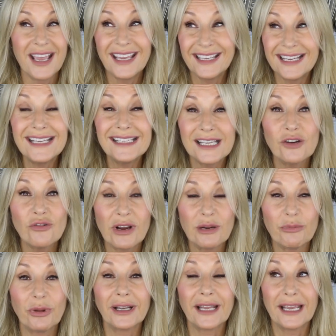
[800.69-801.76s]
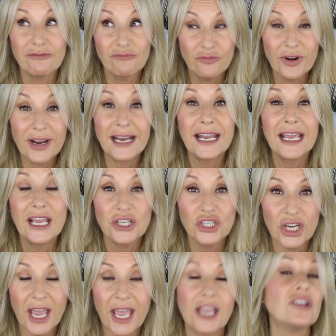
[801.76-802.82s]
It is incredible. It really
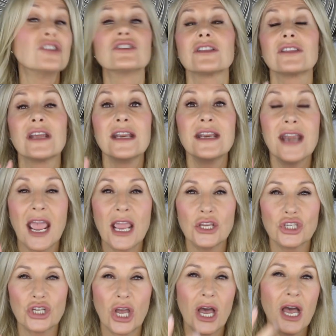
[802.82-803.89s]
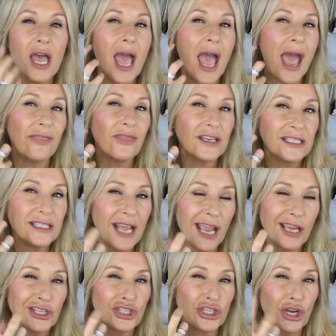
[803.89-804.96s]
changed the nature and the
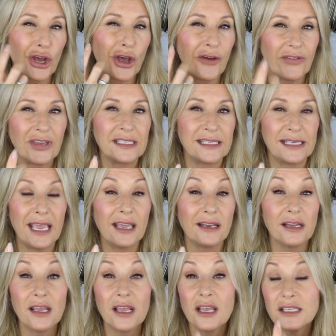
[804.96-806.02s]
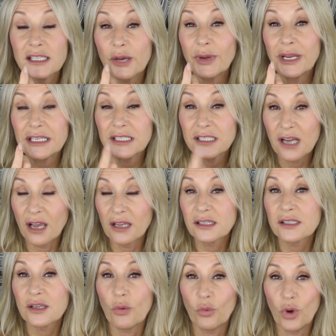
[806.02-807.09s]
texture of his skin. So it
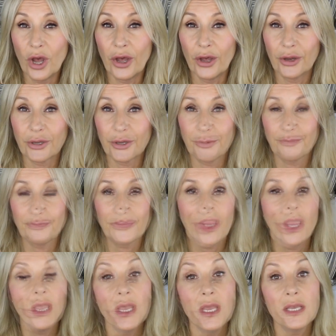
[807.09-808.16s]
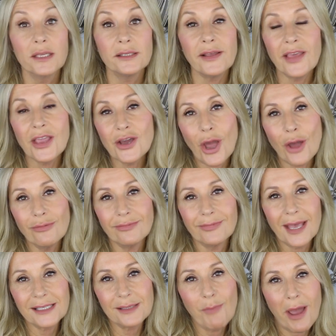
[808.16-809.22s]
does work. So there you go,
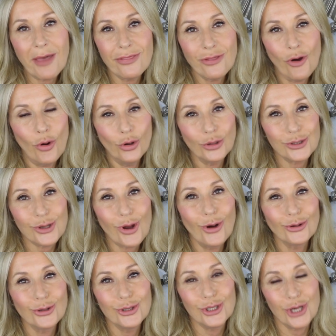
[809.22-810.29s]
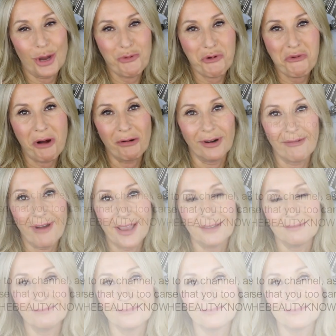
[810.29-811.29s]
that's my thoughts on dermarollering.